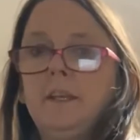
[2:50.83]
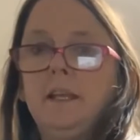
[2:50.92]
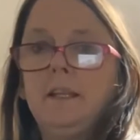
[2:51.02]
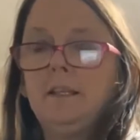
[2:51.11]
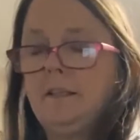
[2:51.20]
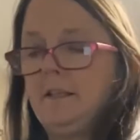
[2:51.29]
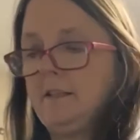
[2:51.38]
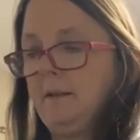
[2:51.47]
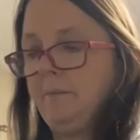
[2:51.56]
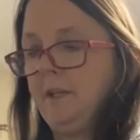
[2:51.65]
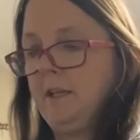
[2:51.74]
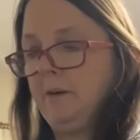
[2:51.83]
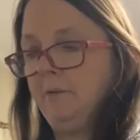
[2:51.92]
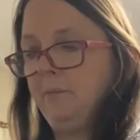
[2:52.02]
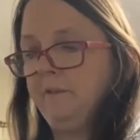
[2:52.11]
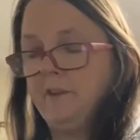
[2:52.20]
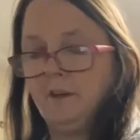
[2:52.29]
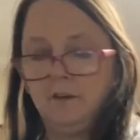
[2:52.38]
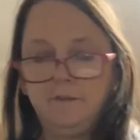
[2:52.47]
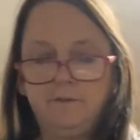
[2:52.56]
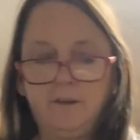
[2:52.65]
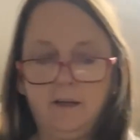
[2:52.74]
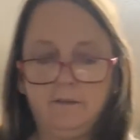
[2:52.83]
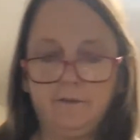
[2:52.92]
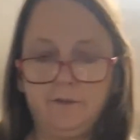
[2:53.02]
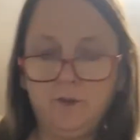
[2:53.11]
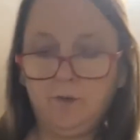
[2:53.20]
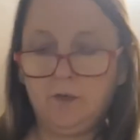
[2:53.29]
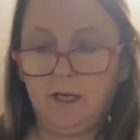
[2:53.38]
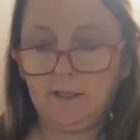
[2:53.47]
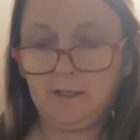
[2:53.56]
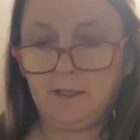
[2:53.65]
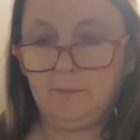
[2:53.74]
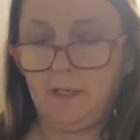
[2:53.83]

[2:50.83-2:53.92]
And this is something that would be very fun for you guys to